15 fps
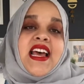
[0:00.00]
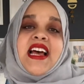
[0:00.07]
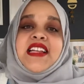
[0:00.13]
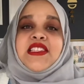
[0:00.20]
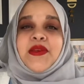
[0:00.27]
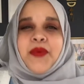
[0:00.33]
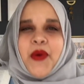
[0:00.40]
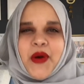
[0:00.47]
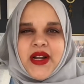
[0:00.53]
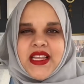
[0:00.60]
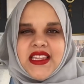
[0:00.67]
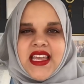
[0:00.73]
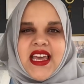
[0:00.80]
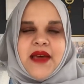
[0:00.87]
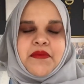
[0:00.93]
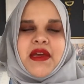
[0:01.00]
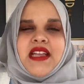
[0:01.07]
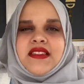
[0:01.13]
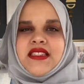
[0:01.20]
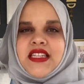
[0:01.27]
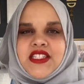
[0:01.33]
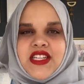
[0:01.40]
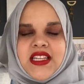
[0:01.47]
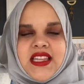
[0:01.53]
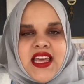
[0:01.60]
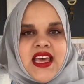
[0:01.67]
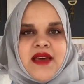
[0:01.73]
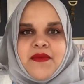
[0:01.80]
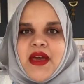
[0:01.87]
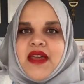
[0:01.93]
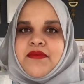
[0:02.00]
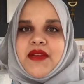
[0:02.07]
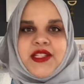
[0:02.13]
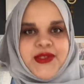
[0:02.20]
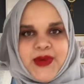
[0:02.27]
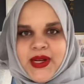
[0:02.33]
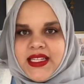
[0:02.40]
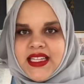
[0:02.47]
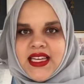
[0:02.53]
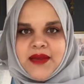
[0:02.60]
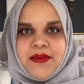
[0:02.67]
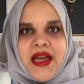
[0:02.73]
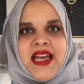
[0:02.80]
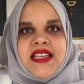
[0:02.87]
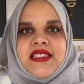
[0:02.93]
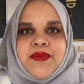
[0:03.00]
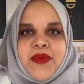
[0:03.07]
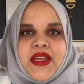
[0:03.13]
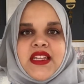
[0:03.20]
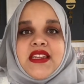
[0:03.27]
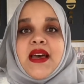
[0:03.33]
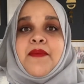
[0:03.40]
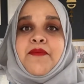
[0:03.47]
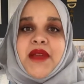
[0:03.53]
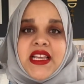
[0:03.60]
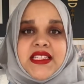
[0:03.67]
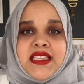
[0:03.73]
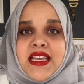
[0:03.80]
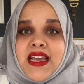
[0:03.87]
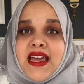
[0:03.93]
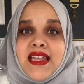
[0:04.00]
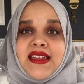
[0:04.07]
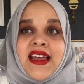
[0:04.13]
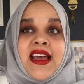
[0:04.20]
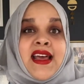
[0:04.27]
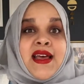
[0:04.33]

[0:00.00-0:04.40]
and supporting them and teaching them and mentoring them has been amazing, and